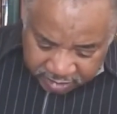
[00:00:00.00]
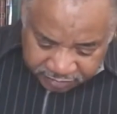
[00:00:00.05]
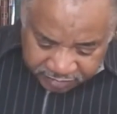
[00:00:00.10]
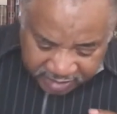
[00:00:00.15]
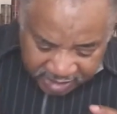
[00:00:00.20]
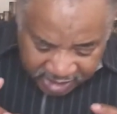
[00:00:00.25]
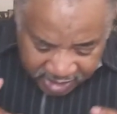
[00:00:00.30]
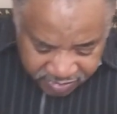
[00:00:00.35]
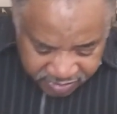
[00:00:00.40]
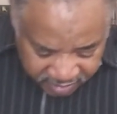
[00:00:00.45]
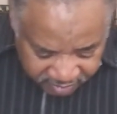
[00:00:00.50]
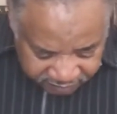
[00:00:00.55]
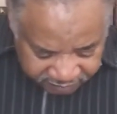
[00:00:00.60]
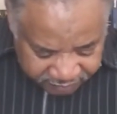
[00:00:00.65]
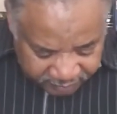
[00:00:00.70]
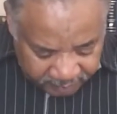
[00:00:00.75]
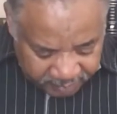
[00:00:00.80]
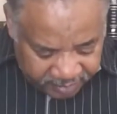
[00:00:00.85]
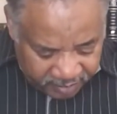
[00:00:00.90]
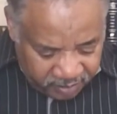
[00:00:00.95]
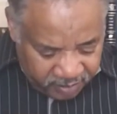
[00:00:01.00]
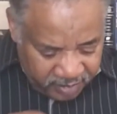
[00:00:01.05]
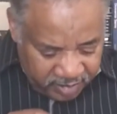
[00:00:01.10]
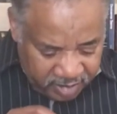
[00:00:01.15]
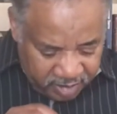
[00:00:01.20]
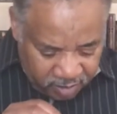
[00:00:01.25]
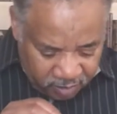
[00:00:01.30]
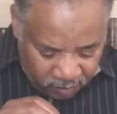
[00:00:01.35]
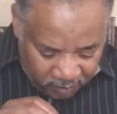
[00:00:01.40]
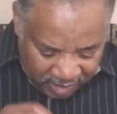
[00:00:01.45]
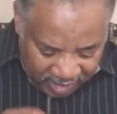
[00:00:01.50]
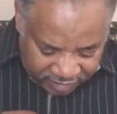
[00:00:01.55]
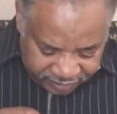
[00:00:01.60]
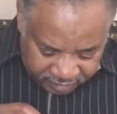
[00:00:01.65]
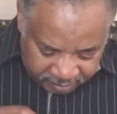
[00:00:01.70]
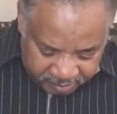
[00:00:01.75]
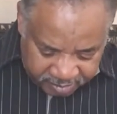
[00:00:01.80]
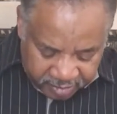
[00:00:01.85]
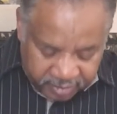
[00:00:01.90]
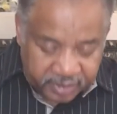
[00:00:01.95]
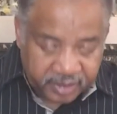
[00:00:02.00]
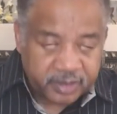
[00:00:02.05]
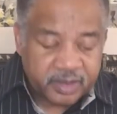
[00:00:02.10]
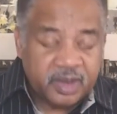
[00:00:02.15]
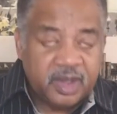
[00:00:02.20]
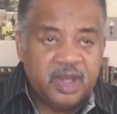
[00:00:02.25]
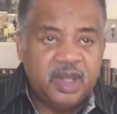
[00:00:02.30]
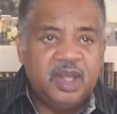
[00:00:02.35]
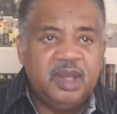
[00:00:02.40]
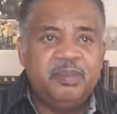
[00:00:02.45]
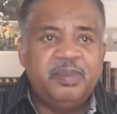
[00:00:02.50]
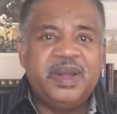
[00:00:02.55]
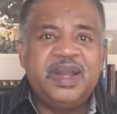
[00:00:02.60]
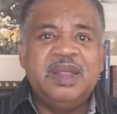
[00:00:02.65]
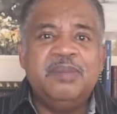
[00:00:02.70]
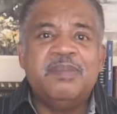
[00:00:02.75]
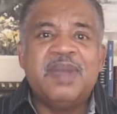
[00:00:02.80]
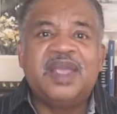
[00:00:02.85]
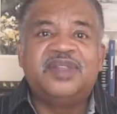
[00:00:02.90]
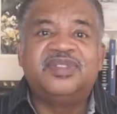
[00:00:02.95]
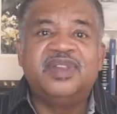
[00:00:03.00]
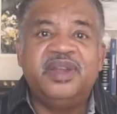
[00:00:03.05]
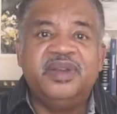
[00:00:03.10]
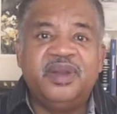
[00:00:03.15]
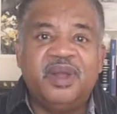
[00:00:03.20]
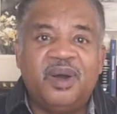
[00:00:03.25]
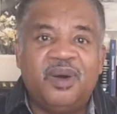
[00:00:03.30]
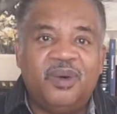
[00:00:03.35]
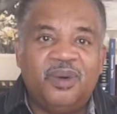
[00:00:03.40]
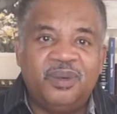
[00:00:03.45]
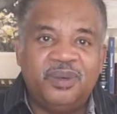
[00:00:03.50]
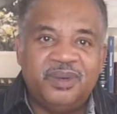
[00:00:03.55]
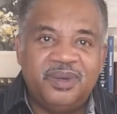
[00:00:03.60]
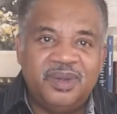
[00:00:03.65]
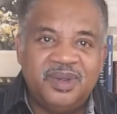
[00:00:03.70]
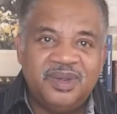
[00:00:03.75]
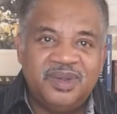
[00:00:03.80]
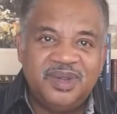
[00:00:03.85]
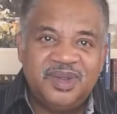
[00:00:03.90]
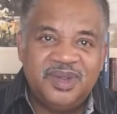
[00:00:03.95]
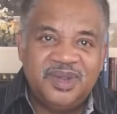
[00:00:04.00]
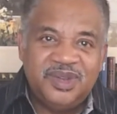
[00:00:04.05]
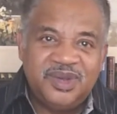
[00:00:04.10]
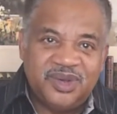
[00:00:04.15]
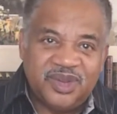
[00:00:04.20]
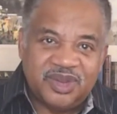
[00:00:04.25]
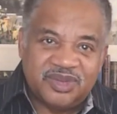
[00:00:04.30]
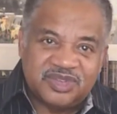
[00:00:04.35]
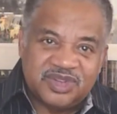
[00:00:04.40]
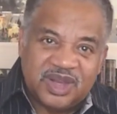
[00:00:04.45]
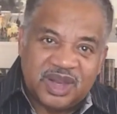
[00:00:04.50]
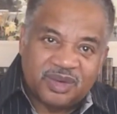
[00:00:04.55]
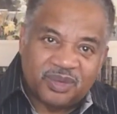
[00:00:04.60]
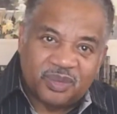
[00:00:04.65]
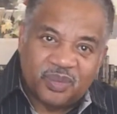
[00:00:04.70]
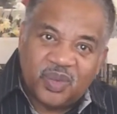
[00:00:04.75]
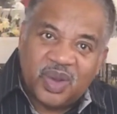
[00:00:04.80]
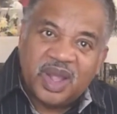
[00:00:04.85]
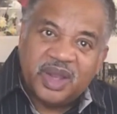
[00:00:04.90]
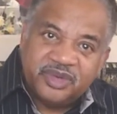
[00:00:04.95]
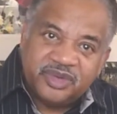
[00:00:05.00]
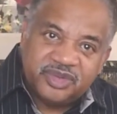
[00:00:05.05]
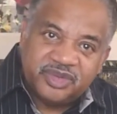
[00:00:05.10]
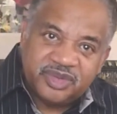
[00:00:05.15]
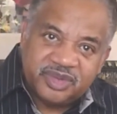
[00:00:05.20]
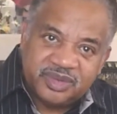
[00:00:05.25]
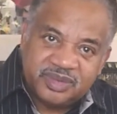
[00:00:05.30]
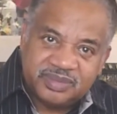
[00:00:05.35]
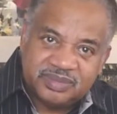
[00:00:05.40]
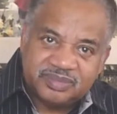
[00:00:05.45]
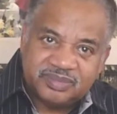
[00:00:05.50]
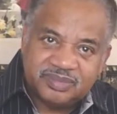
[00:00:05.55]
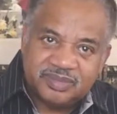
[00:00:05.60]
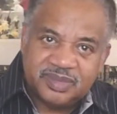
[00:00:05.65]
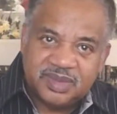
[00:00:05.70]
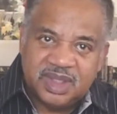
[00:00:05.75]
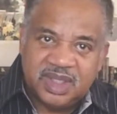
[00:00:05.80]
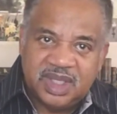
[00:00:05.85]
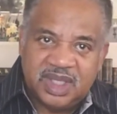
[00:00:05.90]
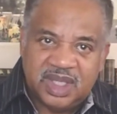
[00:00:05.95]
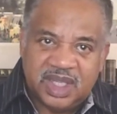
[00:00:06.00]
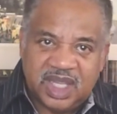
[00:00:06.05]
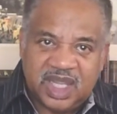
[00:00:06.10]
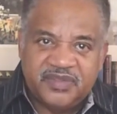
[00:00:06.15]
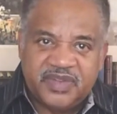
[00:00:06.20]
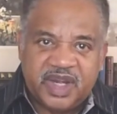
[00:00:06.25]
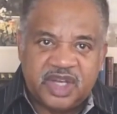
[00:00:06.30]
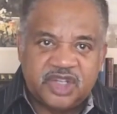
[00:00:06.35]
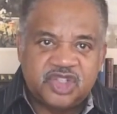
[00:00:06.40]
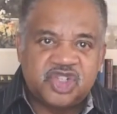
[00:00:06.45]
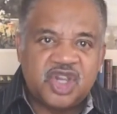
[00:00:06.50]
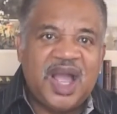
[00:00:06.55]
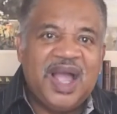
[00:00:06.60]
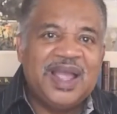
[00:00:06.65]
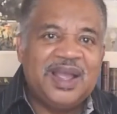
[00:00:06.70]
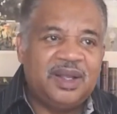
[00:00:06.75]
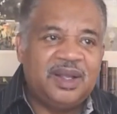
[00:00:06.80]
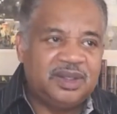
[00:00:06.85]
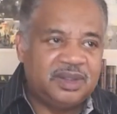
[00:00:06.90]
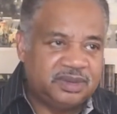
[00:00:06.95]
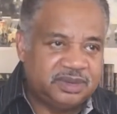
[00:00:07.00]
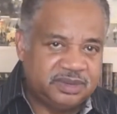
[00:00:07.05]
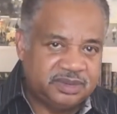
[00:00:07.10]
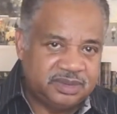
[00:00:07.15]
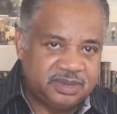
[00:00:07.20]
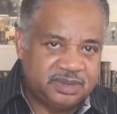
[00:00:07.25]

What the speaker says: he's hidden them from the wise and prudent, but he makes it known to his little ones. Even a child